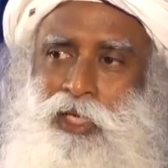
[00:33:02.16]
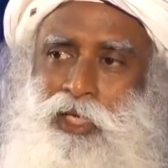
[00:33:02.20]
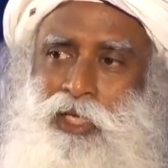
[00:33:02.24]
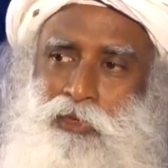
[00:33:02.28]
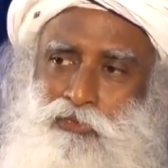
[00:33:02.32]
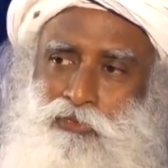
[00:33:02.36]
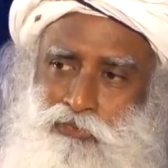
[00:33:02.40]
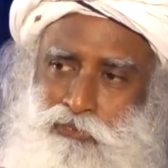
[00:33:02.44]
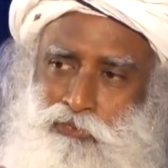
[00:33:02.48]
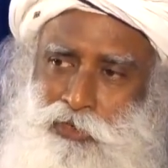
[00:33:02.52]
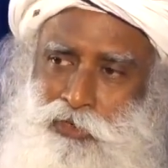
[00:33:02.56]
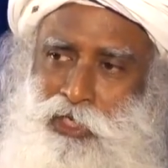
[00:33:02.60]

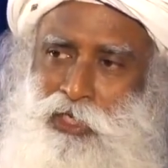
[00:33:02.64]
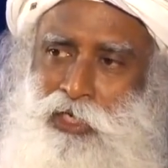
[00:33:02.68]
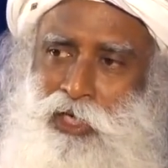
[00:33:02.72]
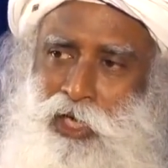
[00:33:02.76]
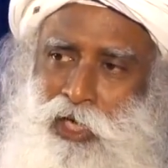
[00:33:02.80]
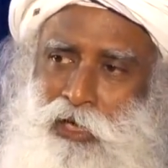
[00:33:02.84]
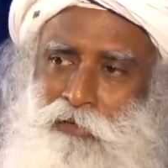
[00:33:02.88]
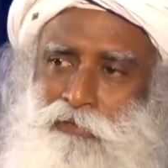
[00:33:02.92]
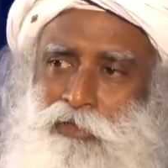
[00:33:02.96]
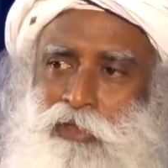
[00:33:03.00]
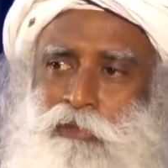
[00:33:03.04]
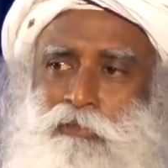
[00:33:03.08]
If we
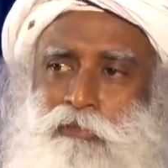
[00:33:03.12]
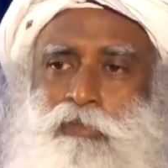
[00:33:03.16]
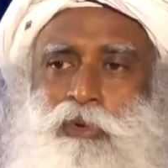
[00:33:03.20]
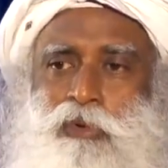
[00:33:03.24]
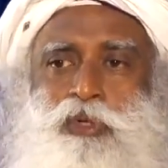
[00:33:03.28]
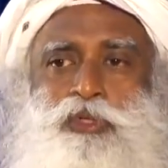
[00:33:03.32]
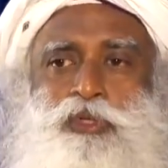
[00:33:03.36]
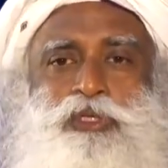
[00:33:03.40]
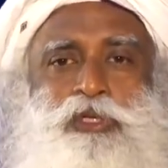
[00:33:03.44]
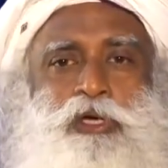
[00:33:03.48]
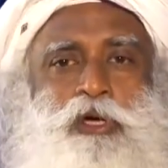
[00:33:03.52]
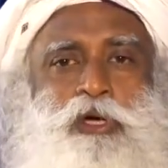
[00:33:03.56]
have the
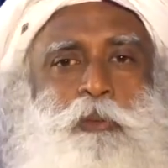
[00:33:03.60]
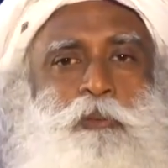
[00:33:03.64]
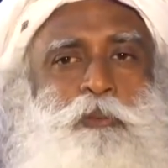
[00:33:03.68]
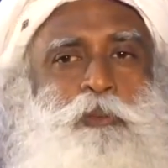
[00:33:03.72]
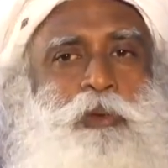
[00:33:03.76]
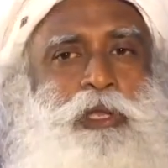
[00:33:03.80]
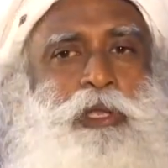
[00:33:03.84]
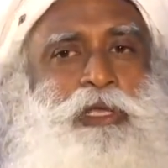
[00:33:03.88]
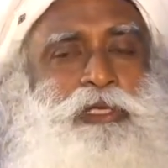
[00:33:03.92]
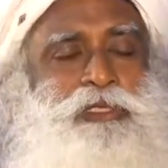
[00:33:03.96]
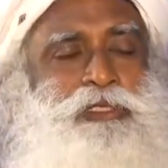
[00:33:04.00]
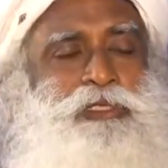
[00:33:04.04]
most
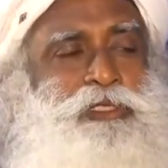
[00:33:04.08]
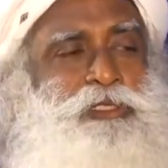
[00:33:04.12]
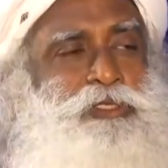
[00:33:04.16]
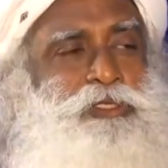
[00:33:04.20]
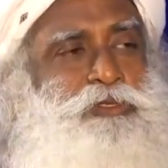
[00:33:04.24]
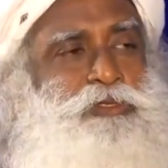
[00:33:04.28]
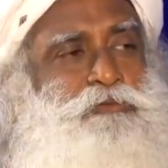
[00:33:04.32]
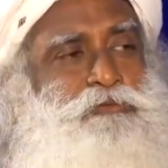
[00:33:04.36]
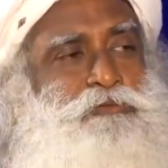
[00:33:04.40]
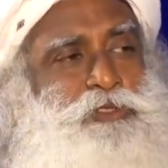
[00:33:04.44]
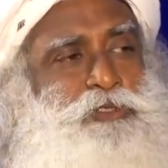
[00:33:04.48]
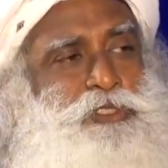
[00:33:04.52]
complex and
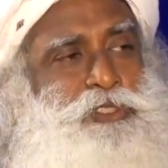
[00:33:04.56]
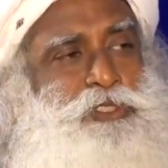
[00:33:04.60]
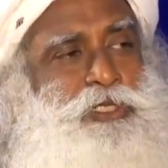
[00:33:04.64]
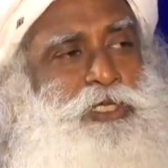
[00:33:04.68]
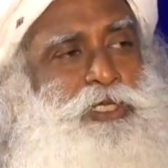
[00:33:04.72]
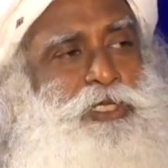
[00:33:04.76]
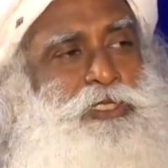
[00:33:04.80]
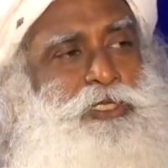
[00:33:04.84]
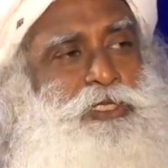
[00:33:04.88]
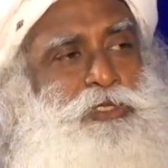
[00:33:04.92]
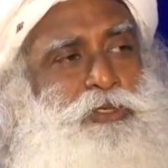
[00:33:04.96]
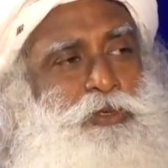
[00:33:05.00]

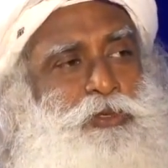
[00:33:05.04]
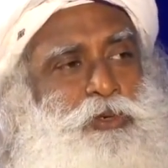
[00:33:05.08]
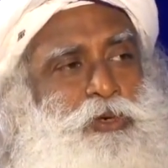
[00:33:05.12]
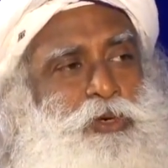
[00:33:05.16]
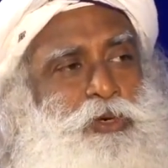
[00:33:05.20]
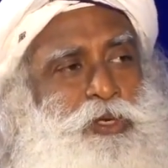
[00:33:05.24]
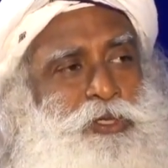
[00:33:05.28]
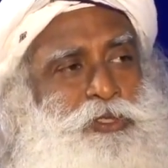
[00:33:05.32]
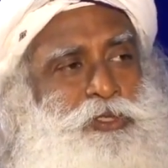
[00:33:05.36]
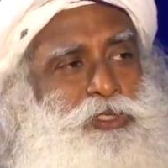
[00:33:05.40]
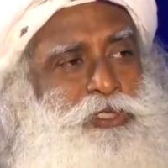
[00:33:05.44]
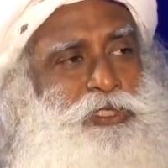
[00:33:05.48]
sophisticated
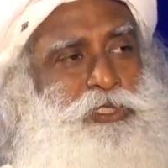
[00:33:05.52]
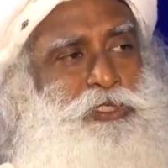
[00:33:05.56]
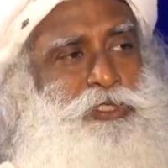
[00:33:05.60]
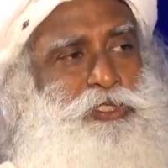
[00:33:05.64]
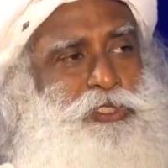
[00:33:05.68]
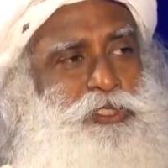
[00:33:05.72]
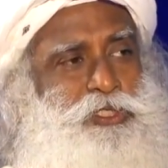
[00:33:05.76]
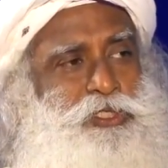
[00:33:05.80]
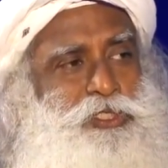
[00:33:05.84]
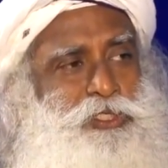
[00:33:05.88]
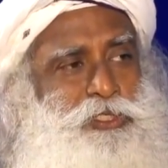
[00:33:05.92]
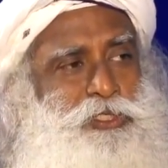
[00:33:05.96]
neurological
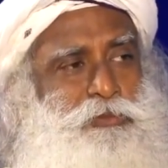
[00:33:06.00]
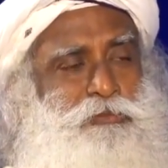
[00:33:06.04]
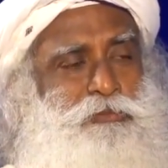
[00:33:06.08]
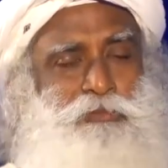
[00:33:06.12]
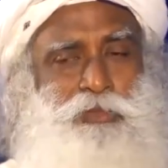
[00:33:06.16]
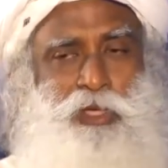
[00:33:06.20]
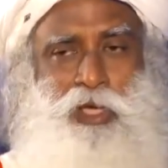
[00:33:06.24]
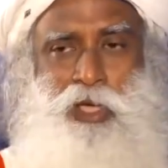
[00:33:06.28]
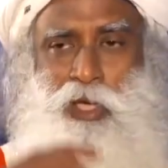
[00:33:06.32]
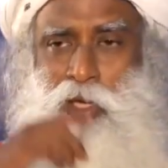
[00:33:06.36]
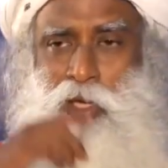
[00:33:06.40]
system,